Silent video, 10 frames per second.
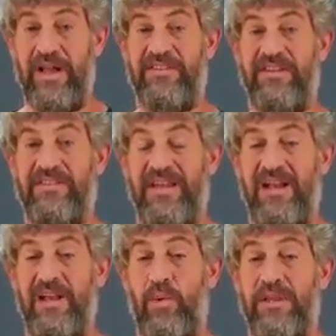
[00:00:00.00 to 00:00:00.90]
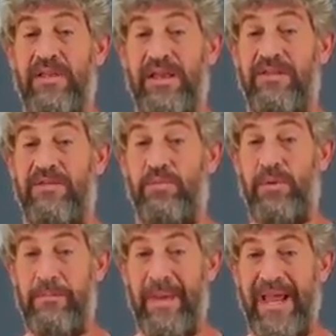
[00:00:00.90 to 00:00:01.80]
is exactly what
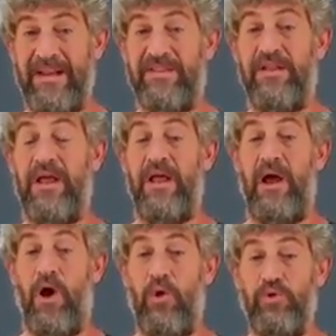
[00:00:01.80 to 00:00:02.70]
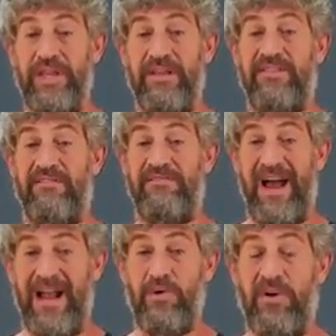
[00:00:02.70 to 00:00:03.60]
remains holding the
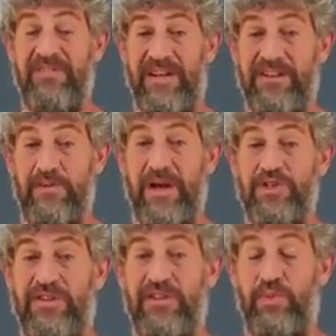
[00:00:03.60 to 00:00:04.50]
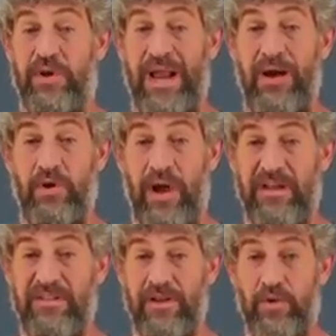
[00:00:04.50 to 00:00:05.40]
value of the instruction that we're now
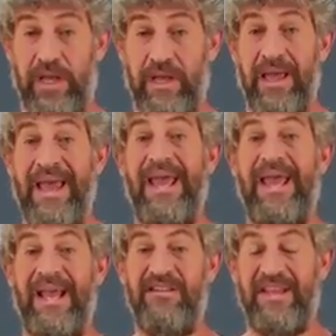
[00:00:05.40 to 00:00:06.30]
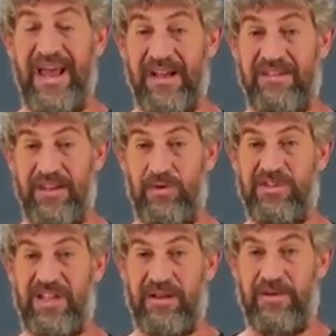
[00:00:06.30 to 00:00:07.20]
executing in the
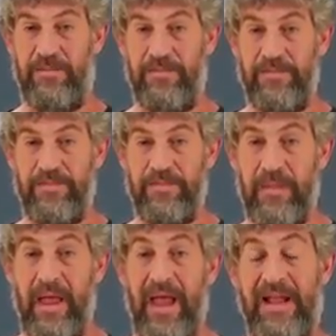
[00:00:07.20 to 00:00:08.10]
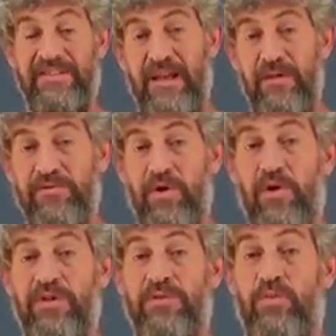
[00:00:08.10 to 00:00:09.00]
execute cycle. And then, of
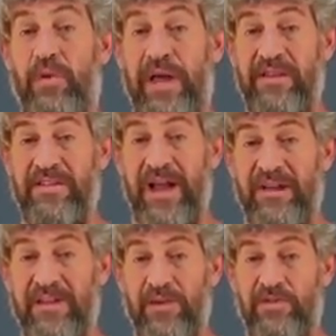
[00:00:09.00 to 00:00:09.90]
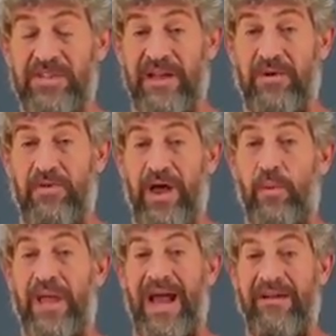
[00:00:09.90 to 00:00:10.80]
course, in the execute cycle, now
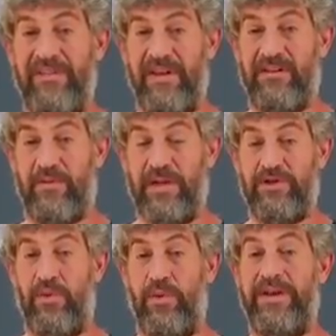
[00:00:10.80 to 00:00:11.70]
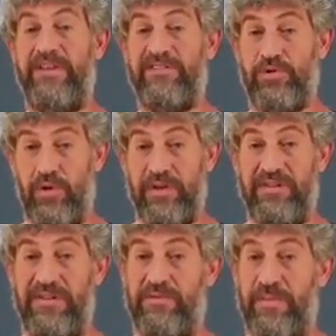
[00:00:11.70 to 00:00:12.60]
we have the instruction already stored
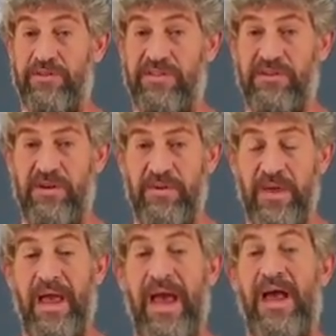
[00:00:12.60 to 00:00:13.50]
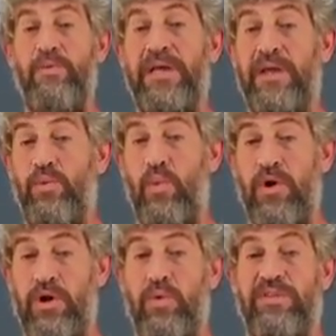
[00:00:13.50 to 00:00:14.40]
in this register, and we can
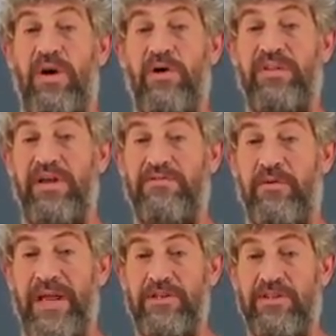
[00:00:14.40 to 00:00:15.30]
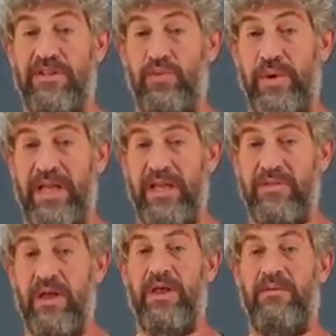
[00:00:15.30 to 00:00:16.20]
work with all the information that we
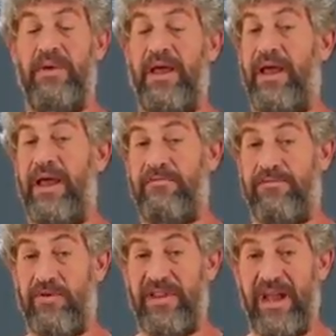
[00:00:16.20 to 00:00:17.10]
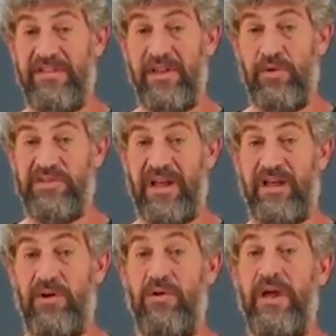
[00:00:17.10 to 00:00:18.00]
need for the execute
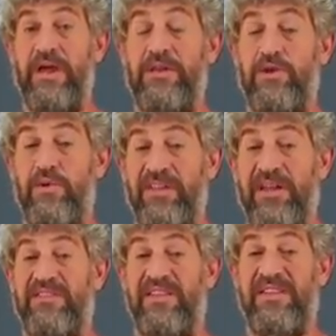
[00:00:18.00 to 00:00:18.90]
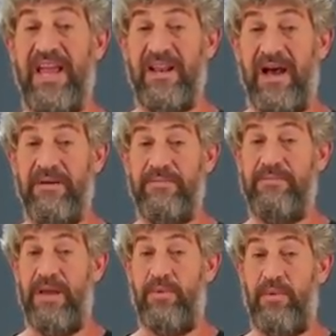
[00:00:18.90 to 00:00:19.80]
cycle using the data
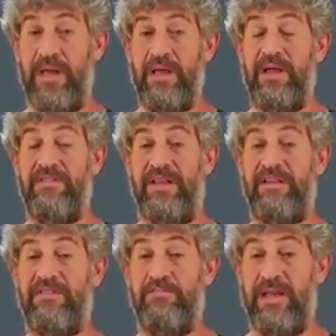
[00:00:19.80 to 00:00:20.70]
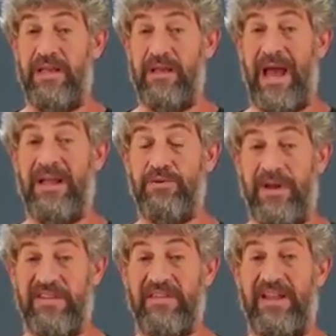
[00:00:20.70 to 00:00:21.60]
memory that is being
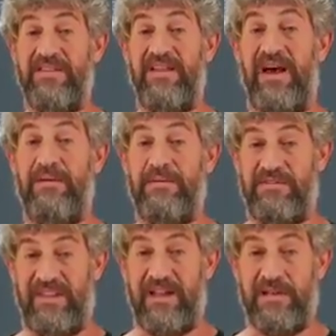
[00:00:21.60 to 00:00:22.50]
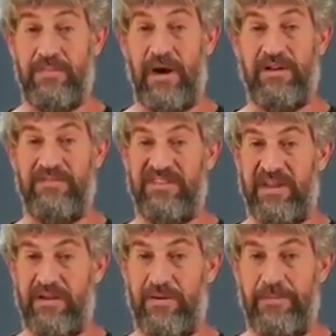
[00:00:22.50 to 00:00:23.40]
addressed in the second part of the
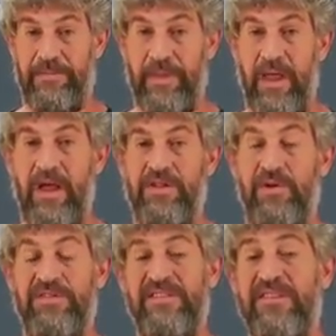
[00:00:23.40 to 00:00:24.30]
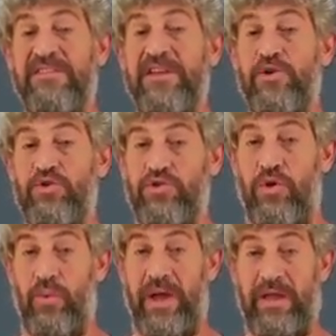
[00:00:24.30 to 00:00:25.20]
cycle. So this is the
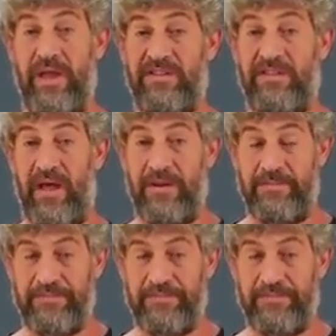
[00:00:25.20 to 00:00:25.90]
usual way it's done.